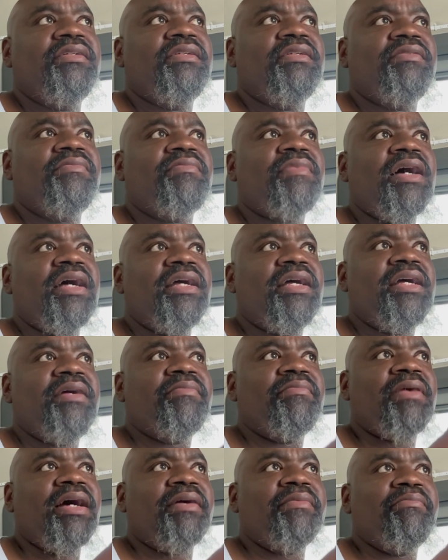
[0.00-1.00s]

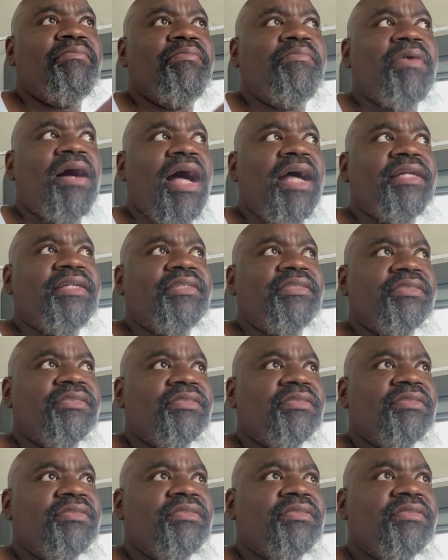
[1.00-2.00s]
and my
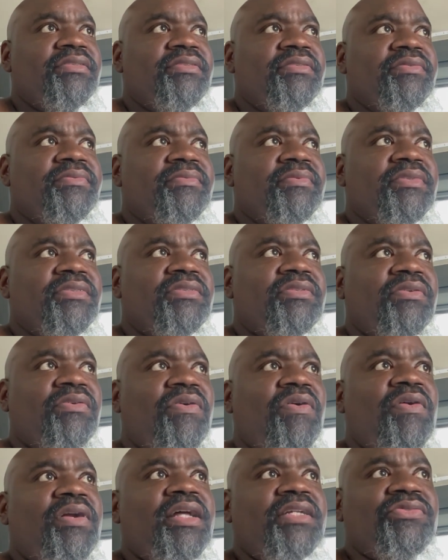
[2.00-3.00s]
binders. So
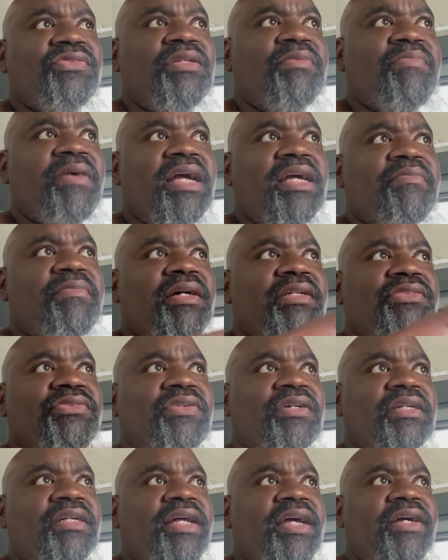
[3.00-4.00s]
all that's on the back of my
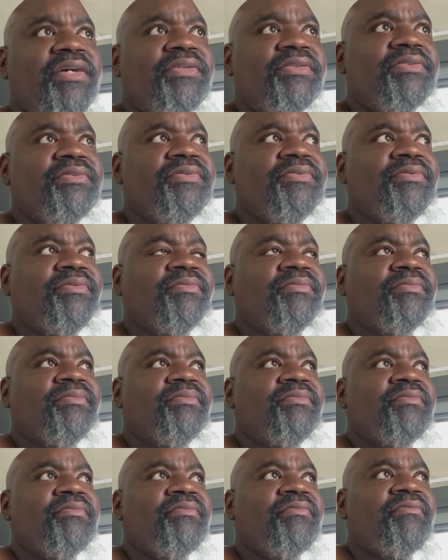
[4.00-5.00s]
truck now.
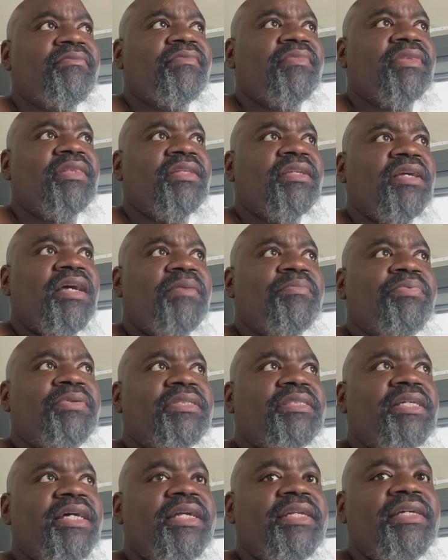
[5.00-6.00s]
I
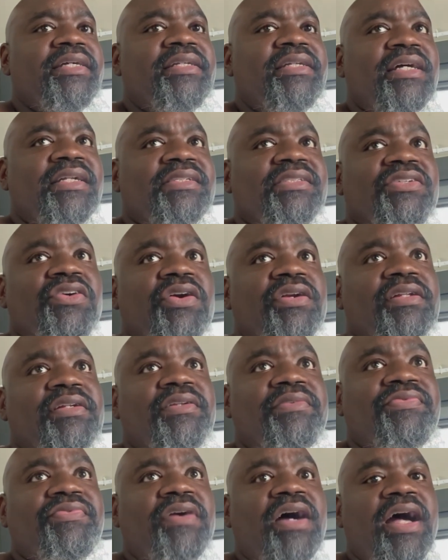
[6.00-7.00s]
put that in. I started
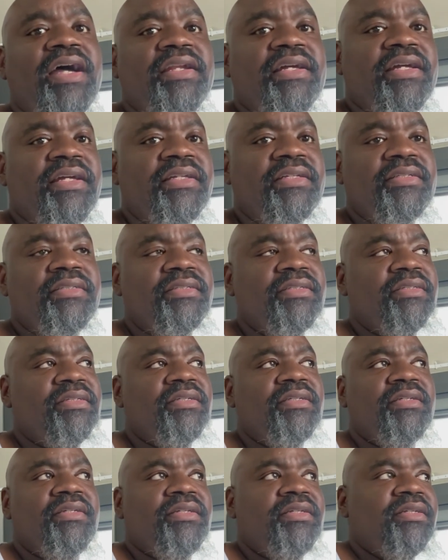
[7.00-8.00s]
it Friday,
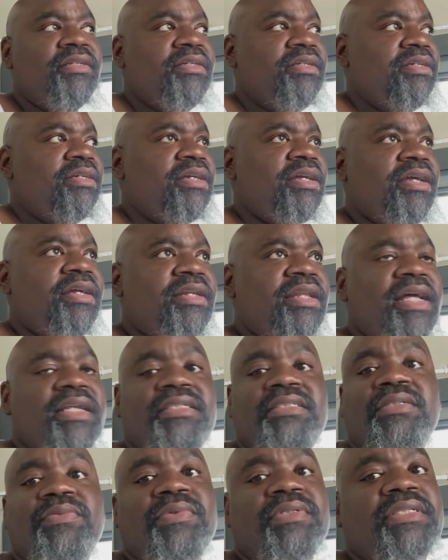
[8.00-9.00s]
and that
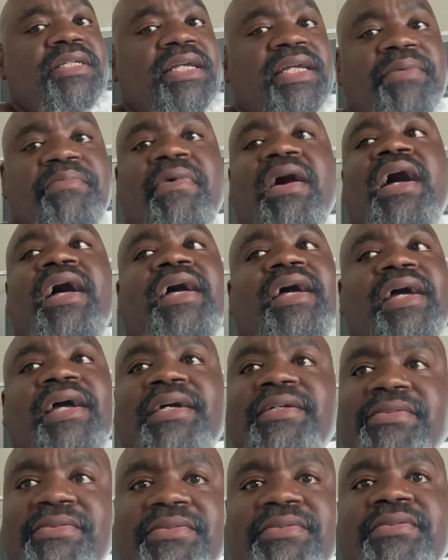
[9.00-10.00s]
shit was kicking my
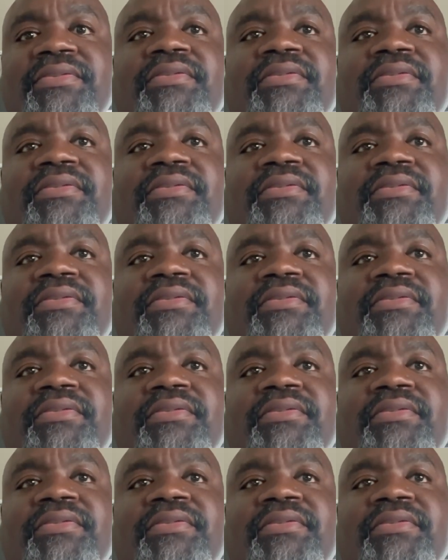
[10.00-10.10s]
ass.